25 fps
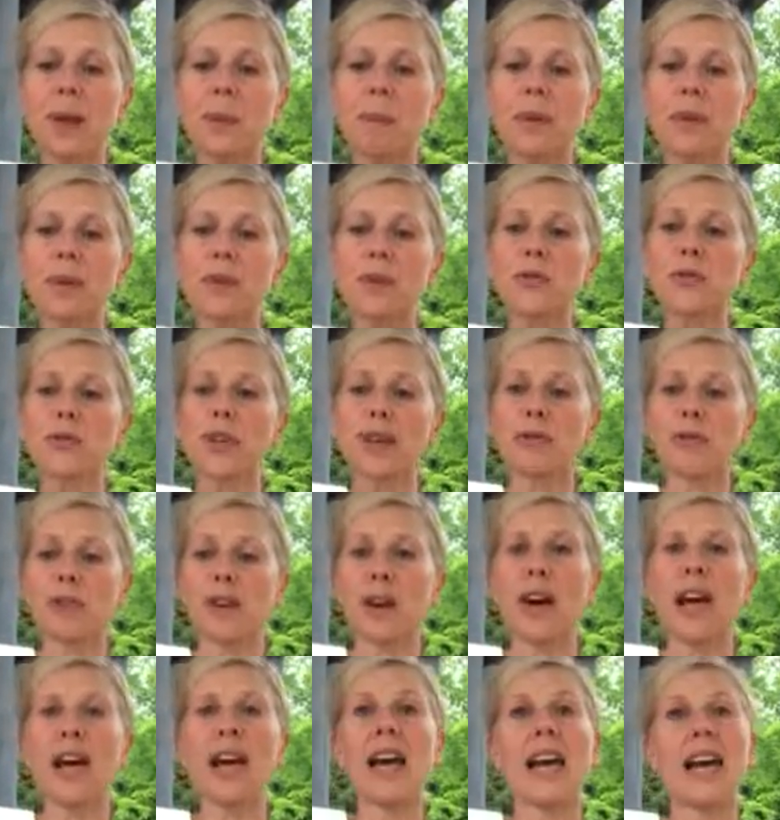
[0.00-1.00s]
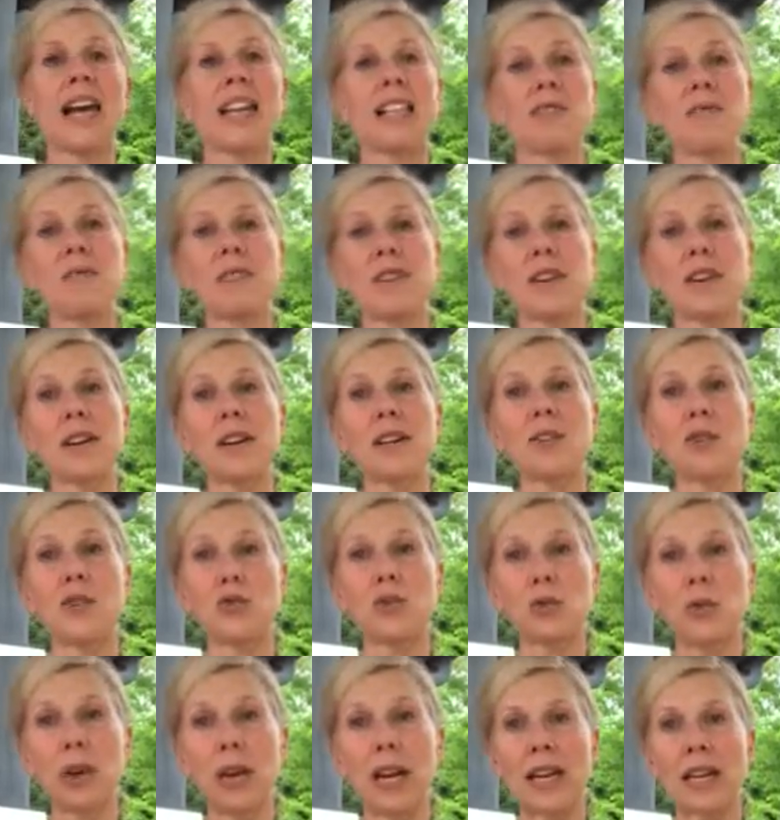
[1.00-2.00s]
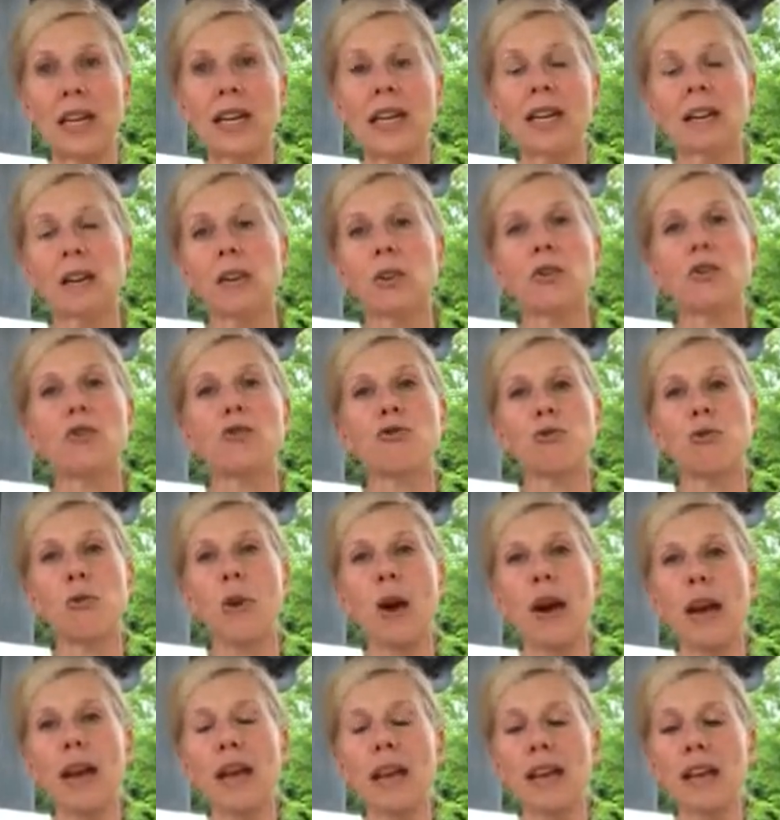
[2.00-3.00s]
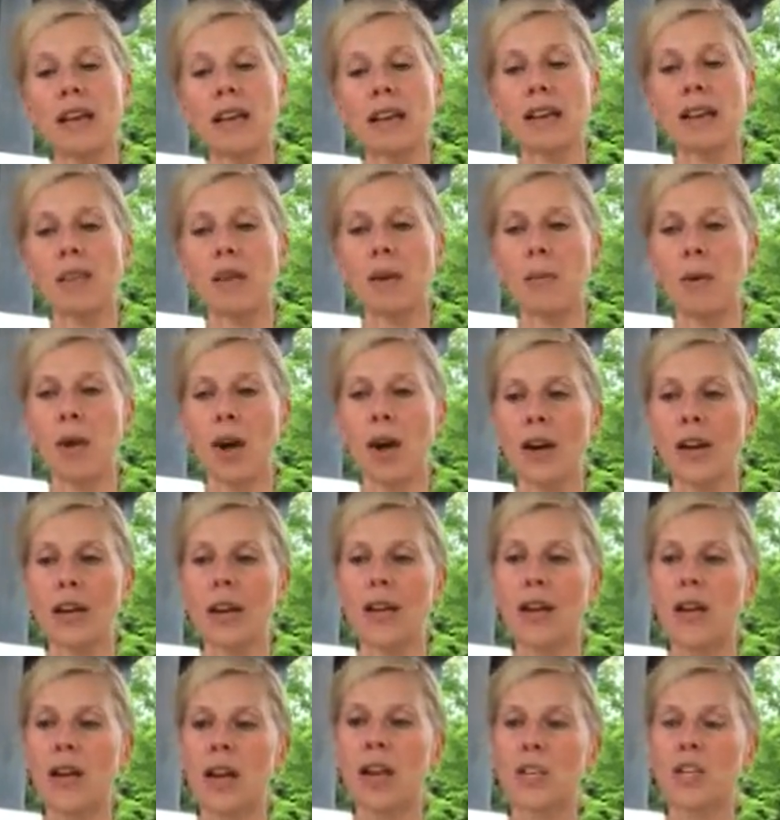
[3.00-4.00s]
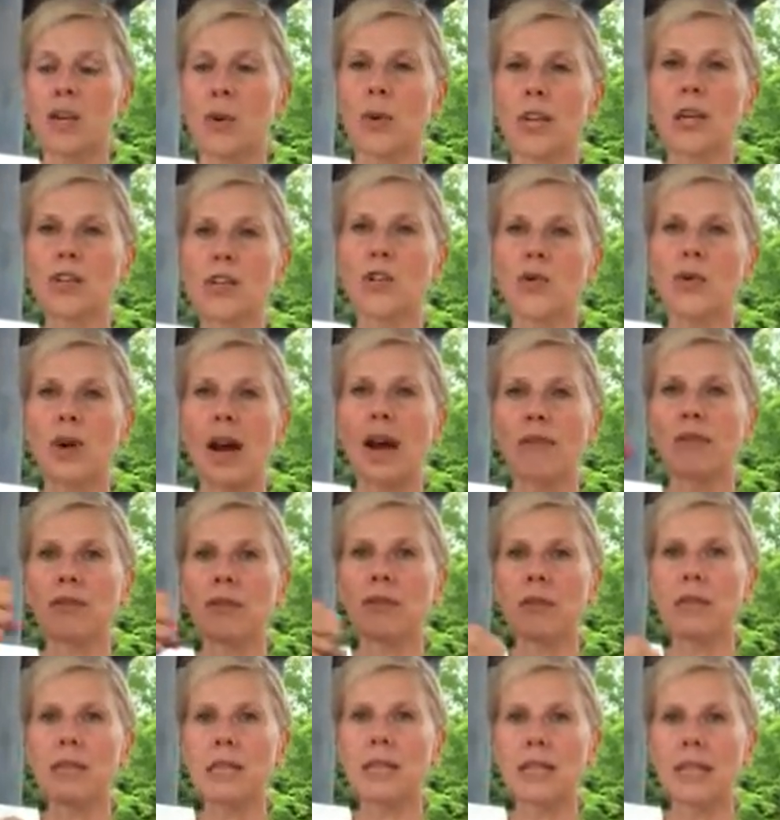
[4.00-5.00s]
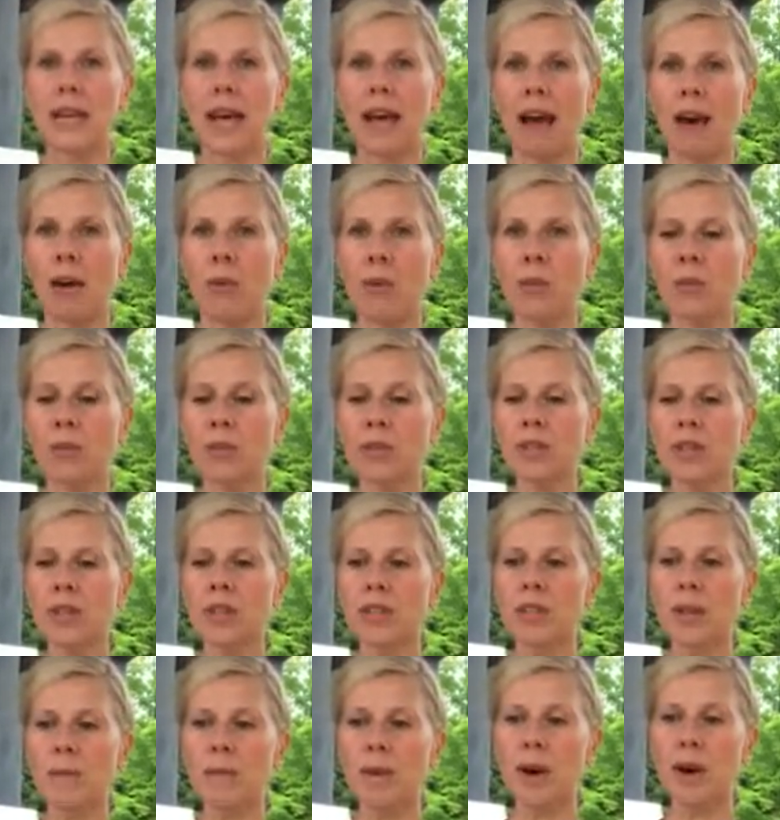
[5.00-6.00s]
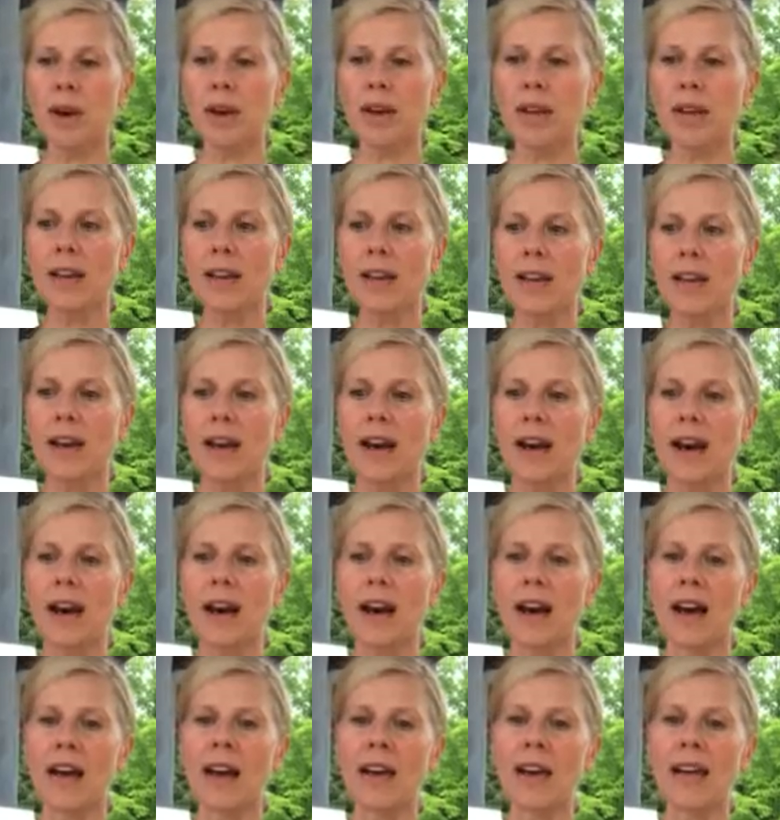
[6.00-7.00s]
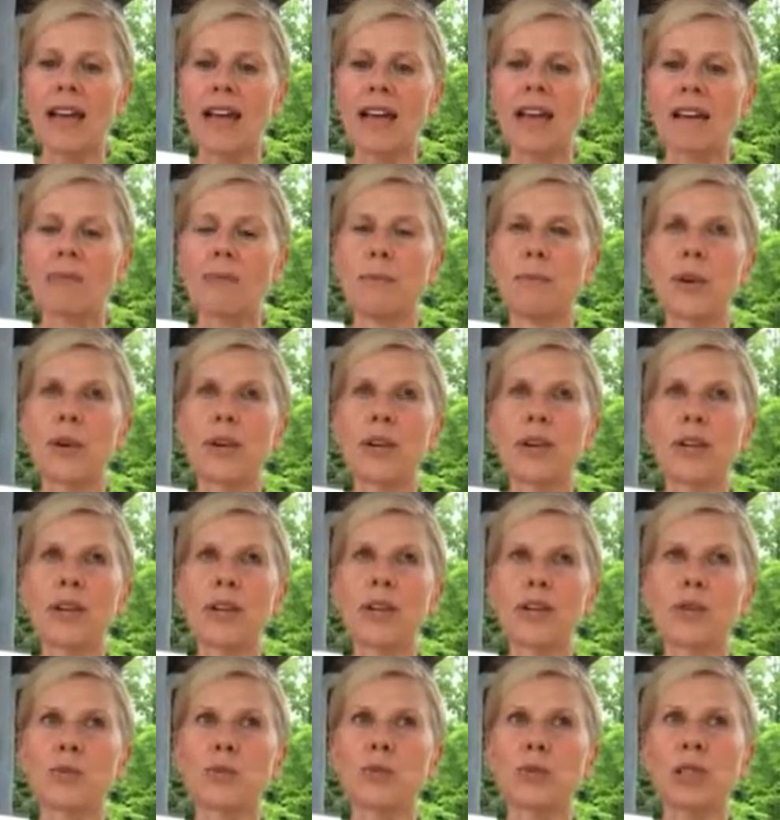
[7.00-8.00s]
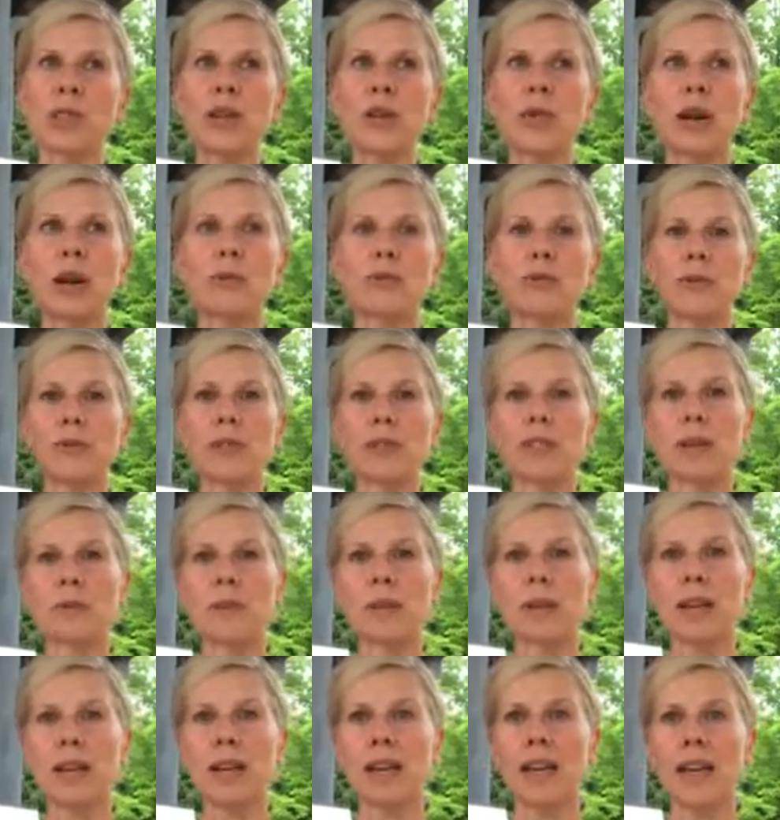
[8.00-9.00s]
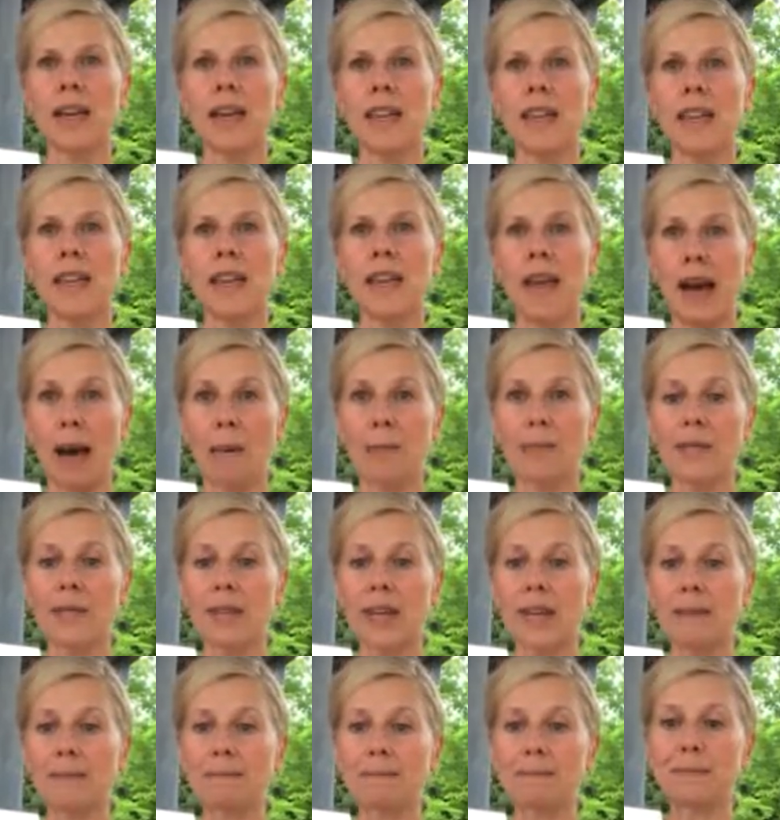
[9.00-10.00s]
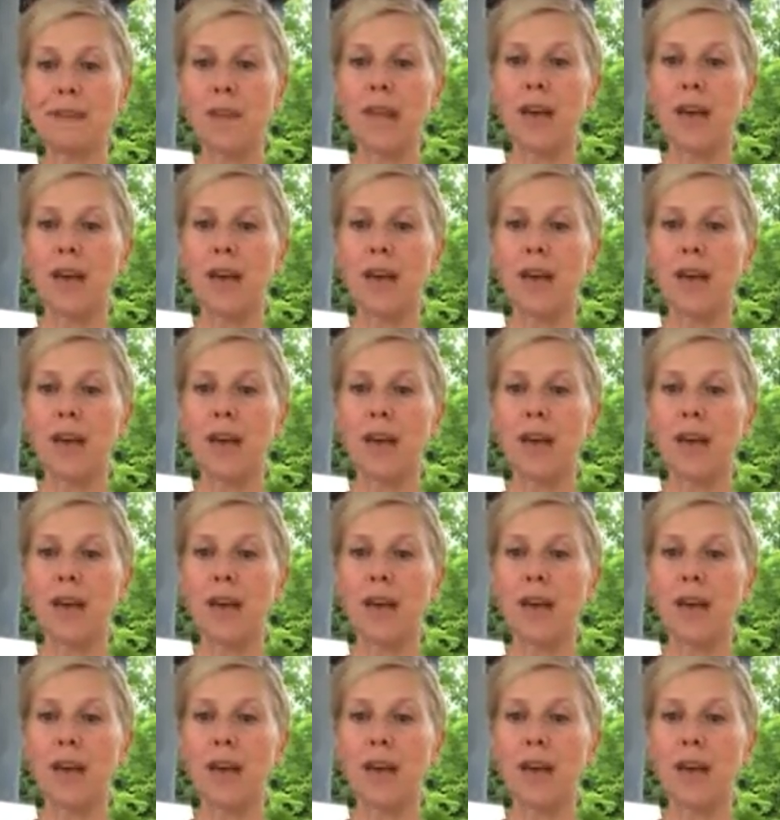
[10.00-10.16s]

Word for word: bitter flavor. It's very draining or drying in the body. So it travels downwards in the body. Uh, bitter is really great for stimulating the appetite